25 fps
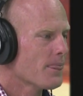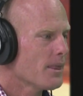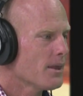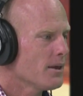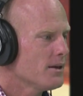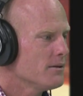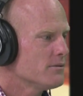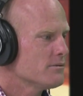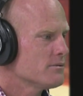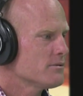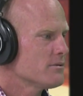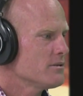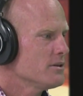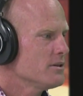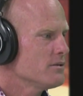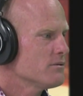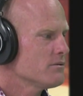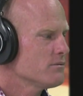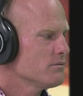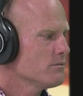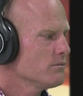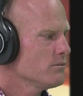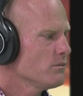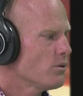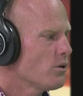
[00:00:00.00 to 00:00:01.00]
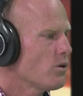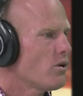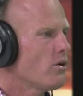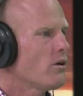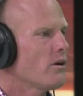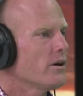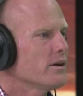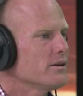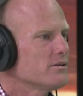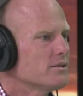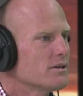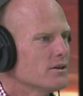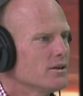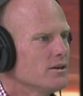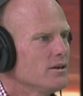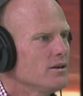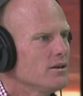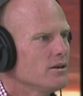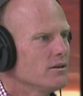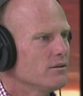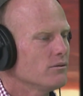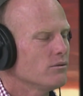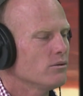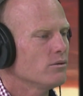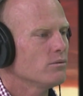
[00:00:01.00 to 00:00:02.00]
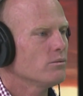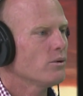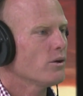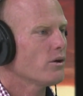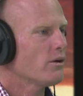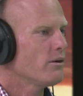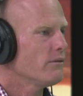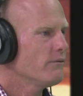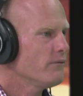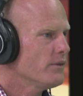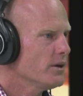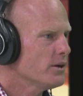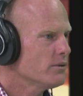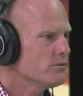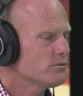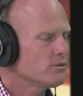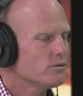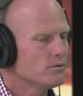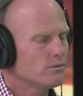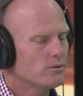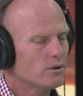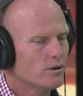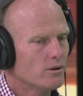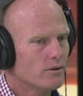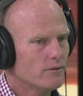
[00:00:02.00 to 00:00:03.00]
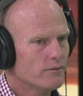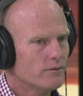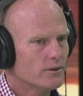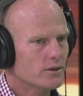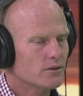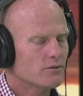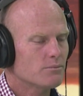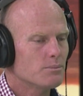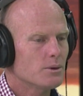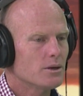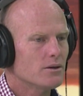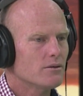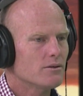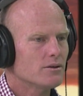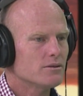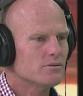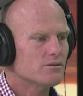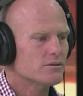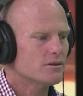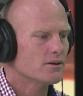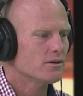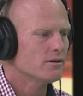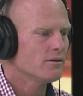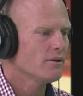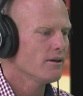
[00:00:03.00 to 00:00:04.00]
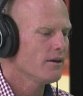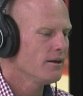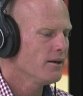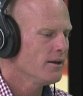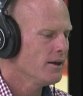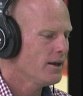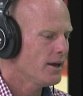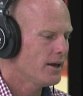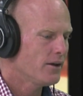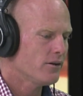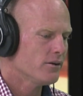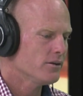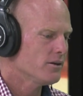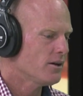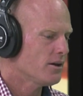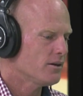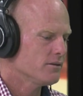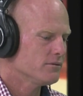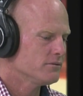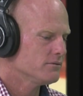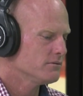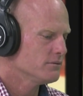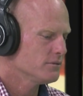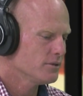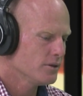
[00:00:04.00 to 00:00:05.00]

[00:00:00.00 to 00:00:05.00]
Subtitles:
it's what I see or what I've felt or what I've experienced, and I don't